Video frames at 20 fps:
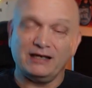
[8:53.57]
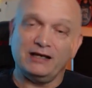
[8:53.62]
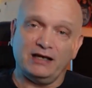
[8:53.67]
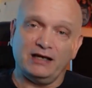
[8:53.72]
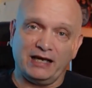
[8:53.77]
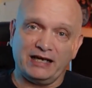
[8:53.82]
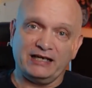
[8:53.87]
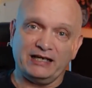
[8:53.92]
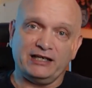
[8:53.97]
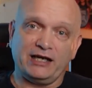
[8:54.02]

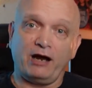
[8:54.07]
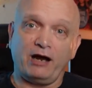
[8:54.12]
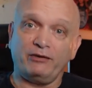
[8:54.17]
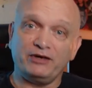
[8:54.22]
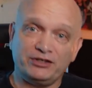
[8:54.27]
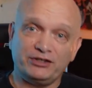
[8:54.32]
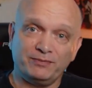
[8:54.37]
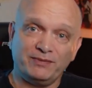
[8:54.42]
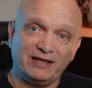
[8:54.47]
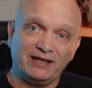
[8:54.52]
and
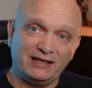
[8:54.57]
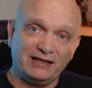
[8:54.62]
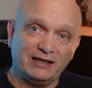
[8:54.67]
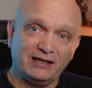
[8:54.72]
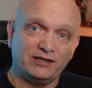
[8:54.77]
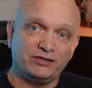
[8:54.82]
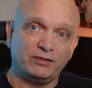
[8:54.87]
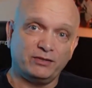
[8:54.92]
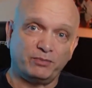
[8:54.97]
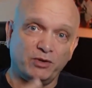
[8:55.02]
encourage me
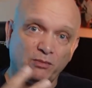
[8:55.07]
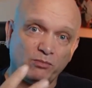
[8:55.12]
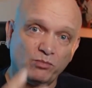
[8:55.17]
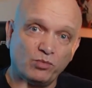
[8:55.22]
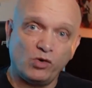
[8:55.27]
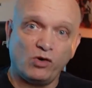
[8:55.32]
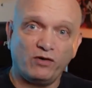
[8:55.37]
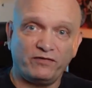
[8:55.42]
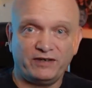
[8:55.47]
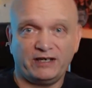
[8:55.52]
to put
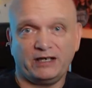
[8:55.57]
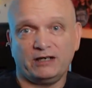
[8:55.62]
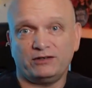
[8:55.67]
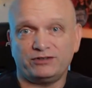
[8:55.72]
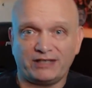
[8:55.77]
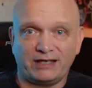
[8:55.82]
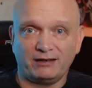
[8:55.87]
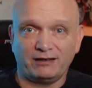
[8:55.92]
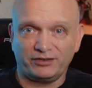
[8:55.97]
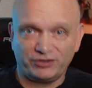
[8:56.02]
more videos
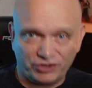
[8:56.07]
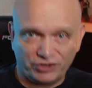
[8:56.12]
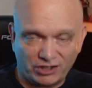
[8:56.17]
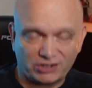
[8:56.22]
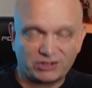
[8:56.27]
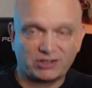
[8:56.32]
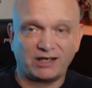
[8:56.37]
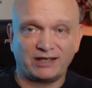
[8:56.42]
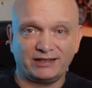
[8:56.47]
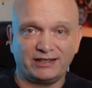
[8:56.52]
out just
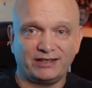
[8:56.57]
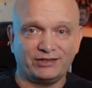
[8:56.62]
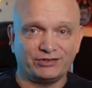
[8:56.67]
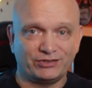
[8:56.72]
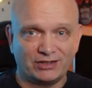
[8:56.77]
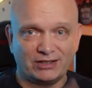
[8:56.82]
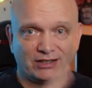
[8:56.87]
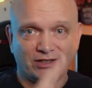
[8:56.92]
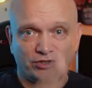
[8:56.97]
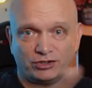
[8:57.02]
like this
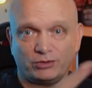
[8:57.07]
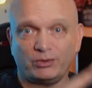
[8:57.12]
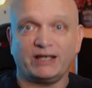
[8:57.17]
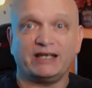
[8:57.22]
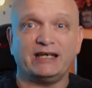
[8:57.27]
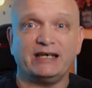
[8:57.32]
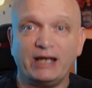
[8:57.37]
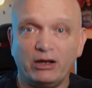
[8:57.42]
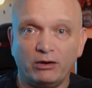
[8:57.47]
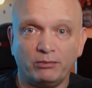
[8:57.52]
so I can
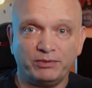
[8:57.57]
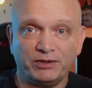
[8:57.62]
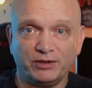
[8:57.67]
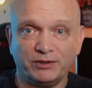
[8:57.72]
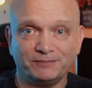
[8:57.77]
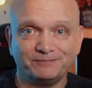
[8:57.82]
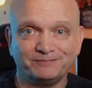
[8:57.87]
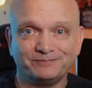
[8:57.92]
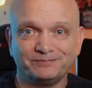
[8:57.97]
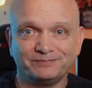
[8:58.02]
help you.
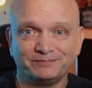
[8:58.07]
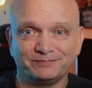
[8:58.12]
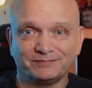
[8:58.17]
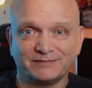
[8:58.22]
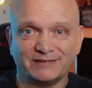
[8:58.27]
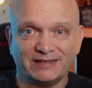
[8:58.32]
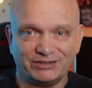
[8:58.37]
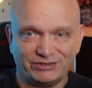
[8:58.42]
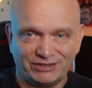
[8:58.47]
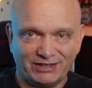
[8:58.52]

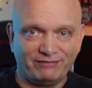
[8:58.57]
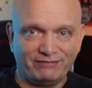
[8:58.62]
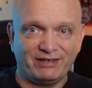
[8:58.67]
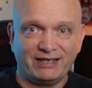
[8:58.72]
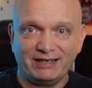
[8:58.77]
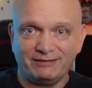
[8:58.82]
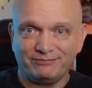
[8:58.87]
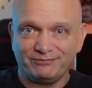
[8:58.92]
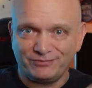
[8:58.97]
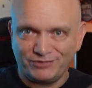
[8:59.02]
Steve
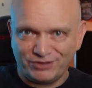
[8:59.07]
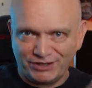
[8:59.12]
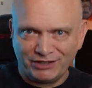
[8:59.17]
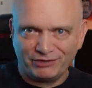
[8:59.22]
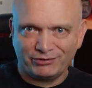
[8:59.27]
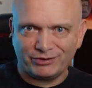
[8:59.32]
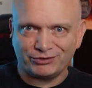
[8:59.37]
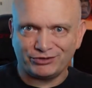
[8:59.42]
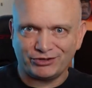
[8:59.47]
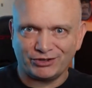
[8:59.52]
here. See you
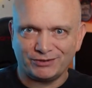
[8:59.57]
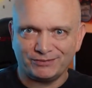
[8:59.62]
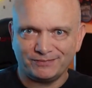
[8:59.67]
real soon.